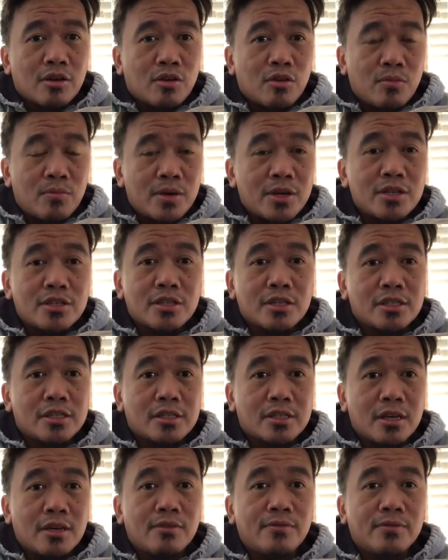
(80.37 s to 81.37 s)
commercial
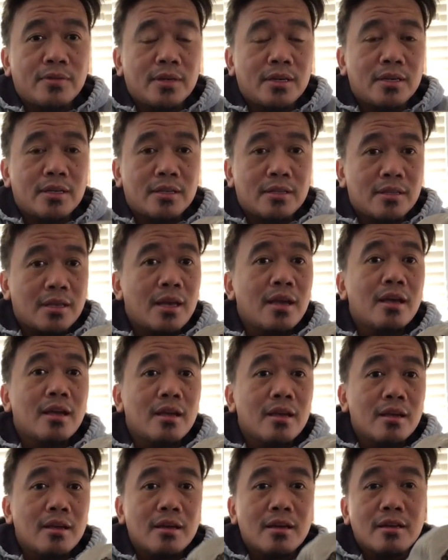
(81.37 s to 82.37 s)
stuff that
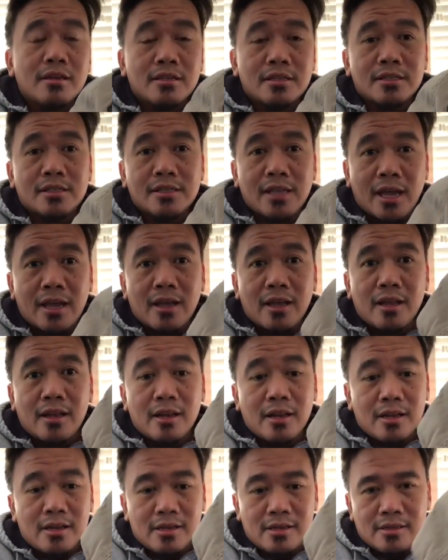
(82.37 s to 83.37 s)
they
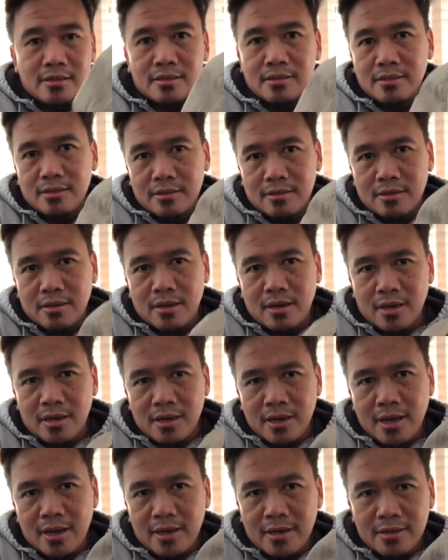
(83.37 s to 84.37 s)
sell
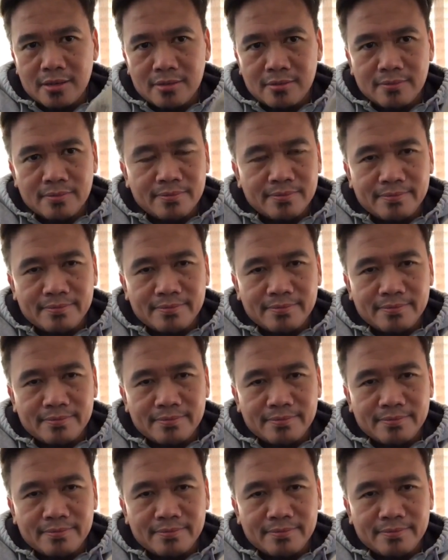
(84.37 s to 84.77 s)
online,